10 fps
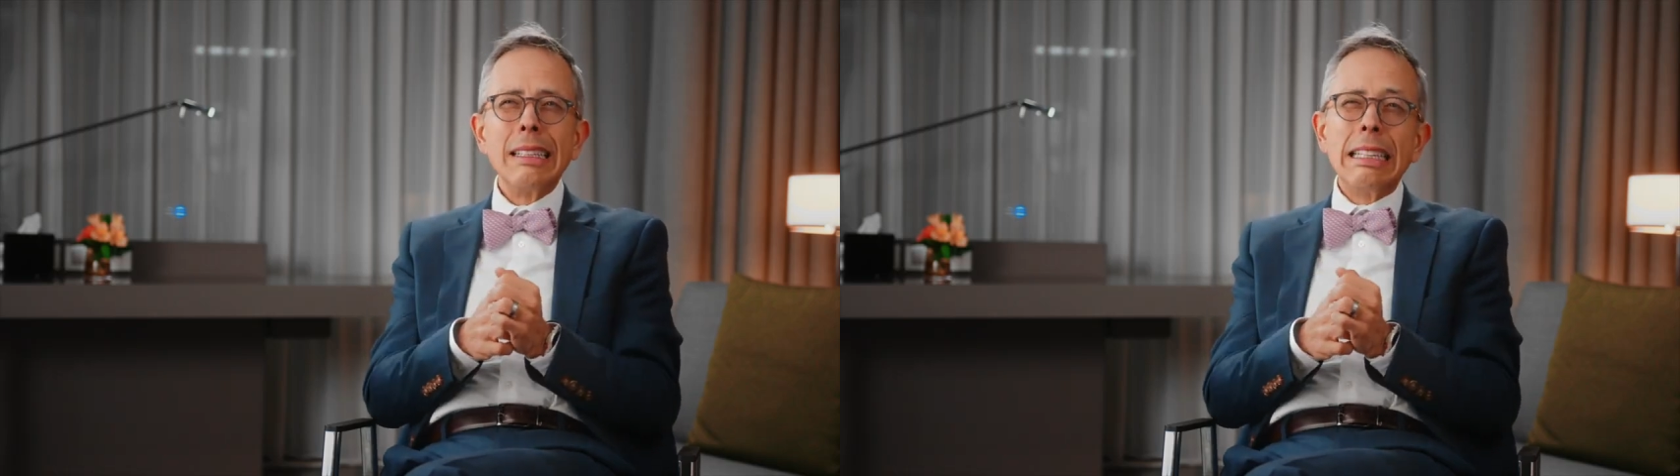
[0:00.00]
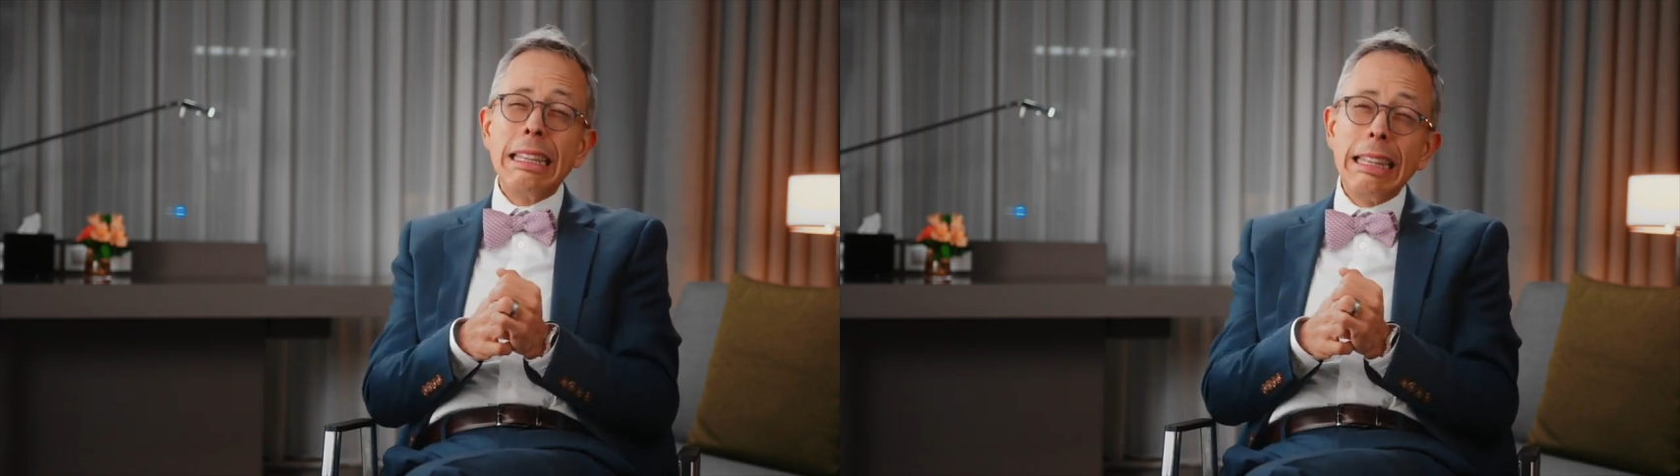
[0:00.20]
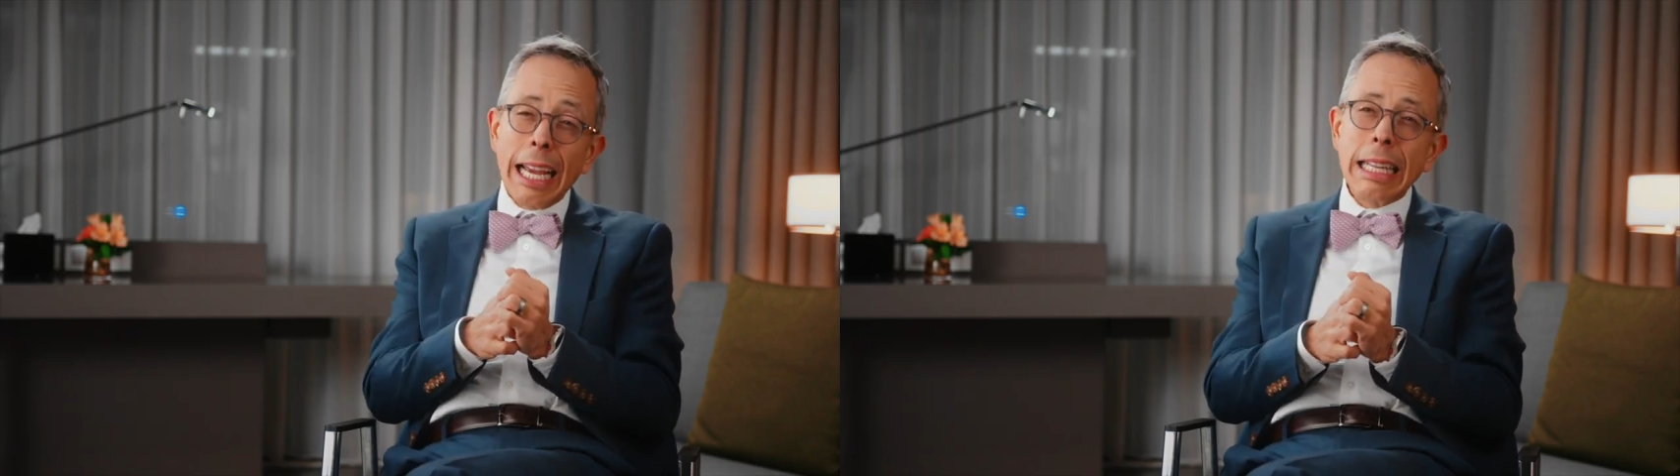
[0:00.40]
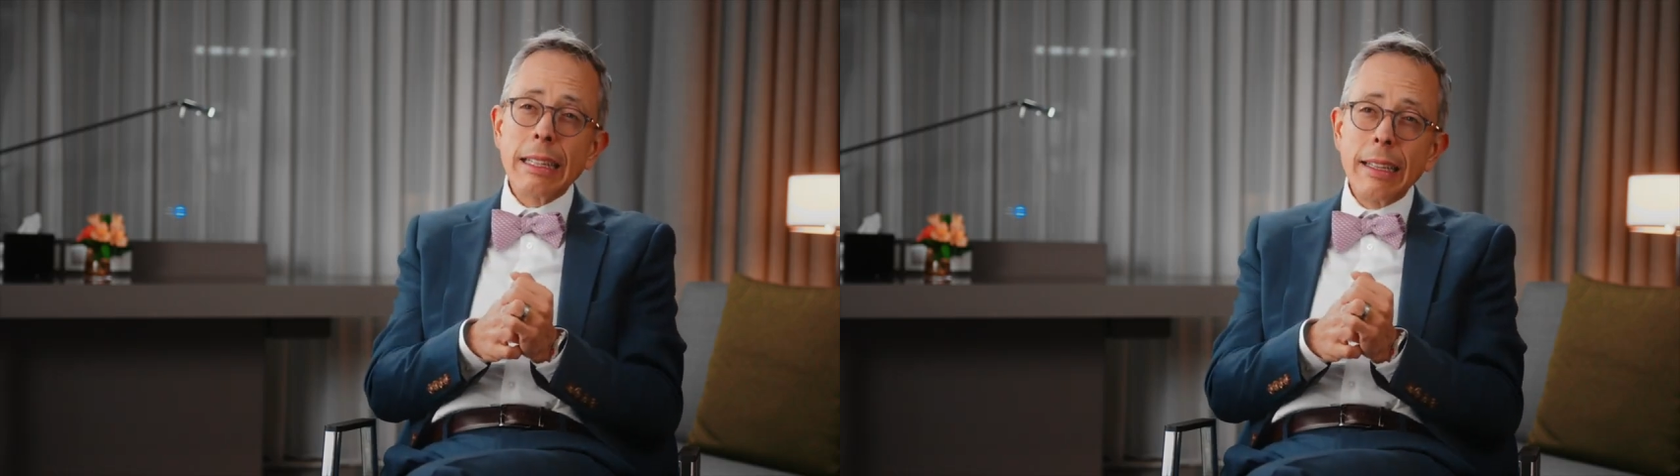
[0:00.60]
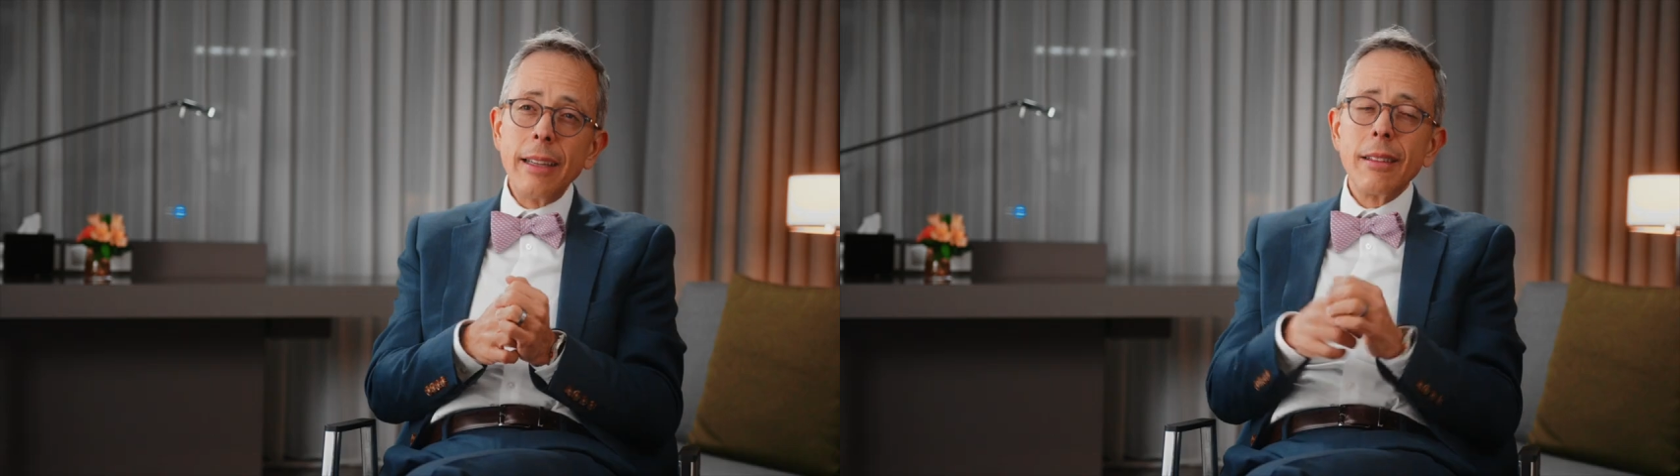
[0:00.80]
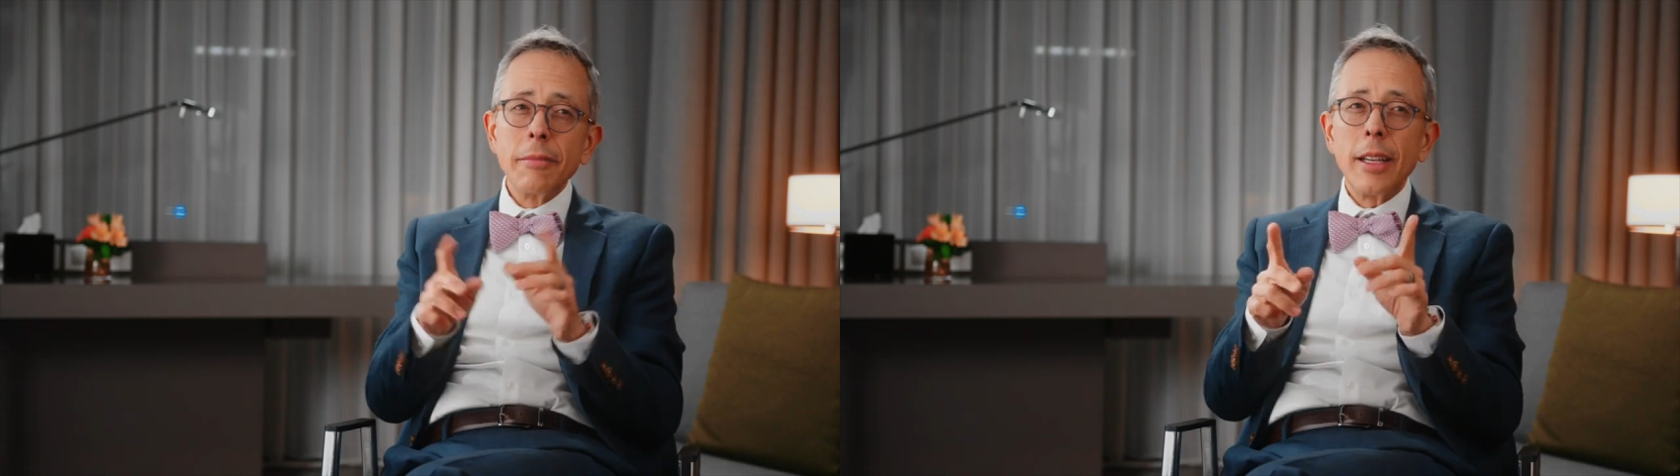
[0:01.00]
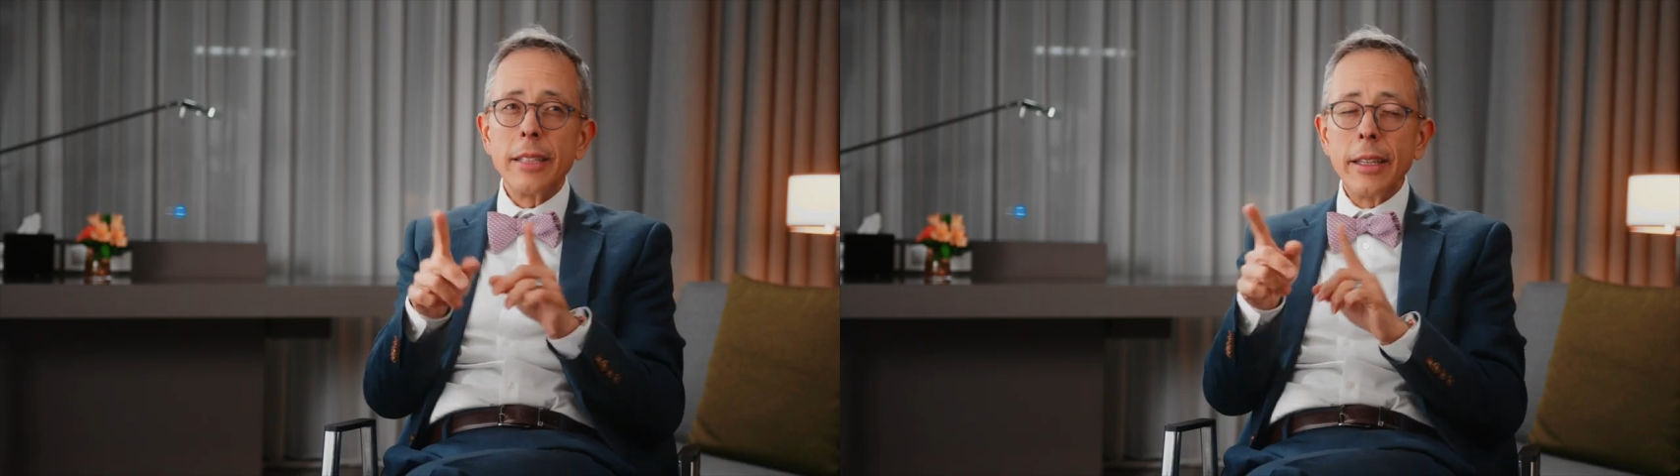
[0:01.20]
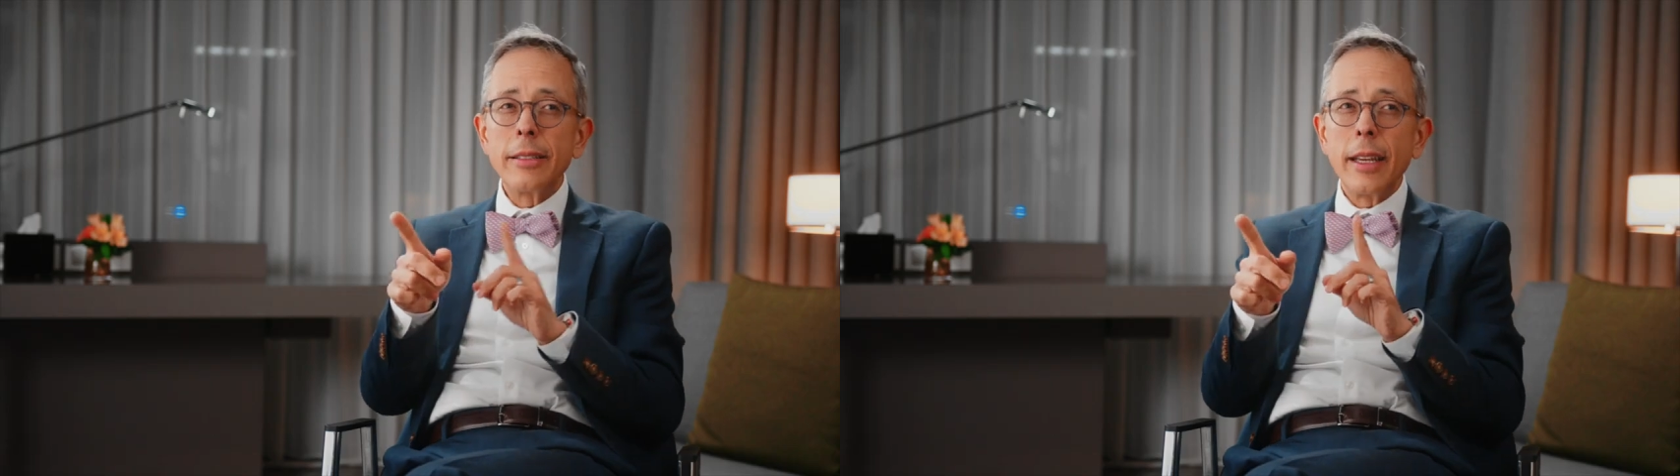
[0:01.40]
likely, as
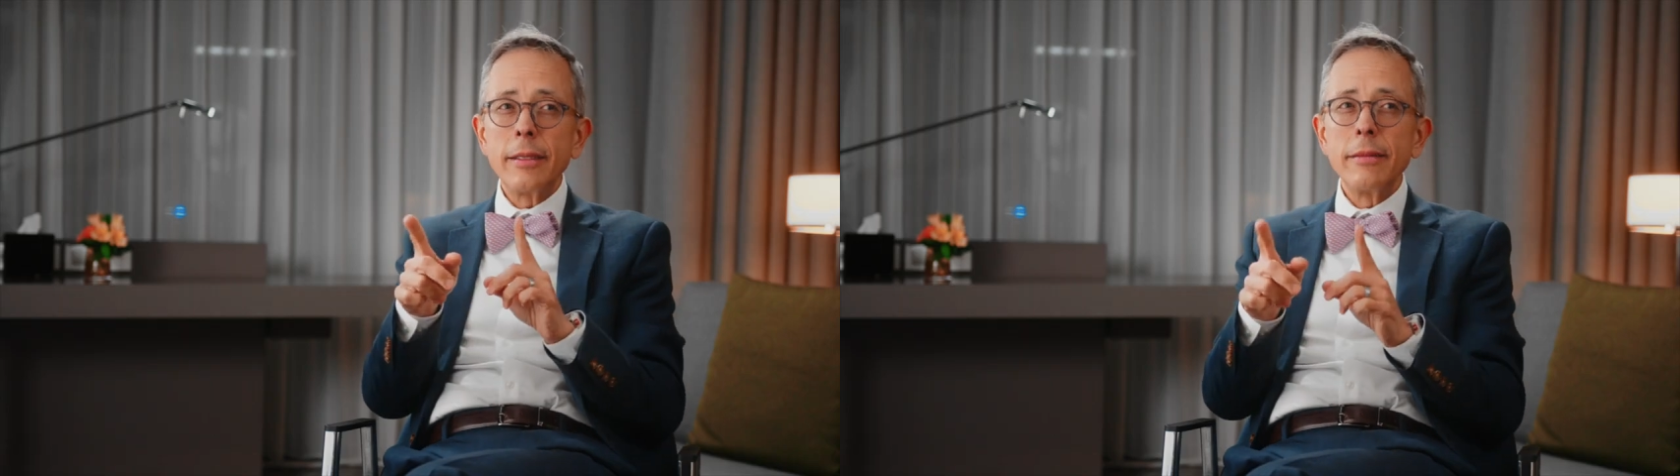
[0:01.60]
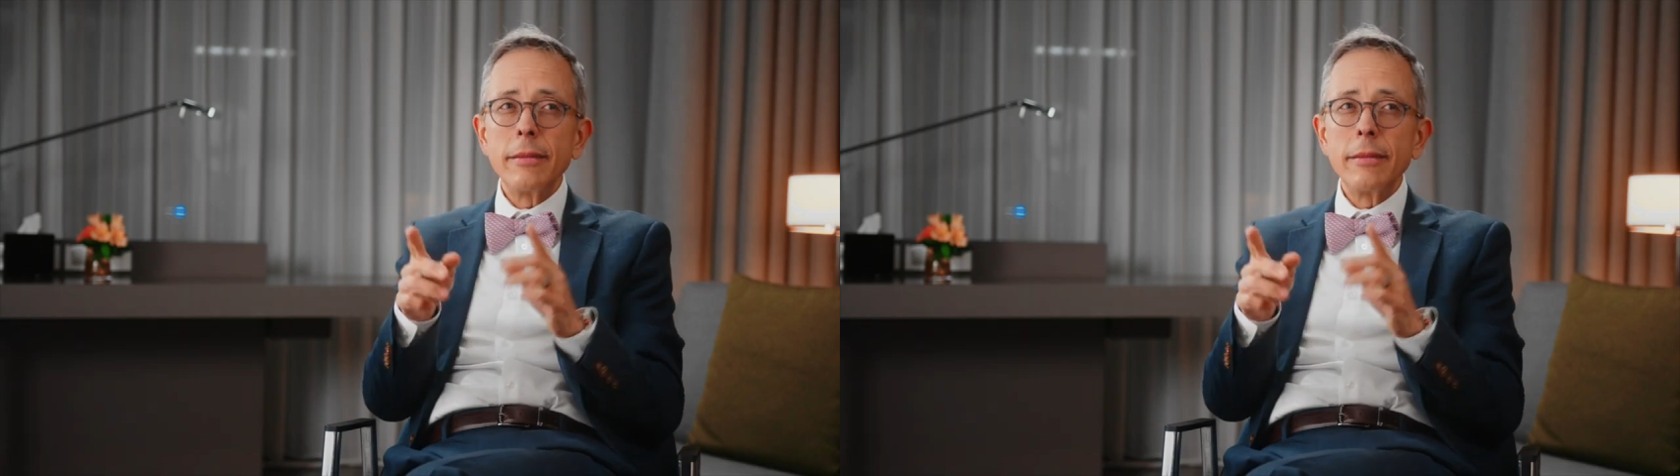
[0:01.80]
I said,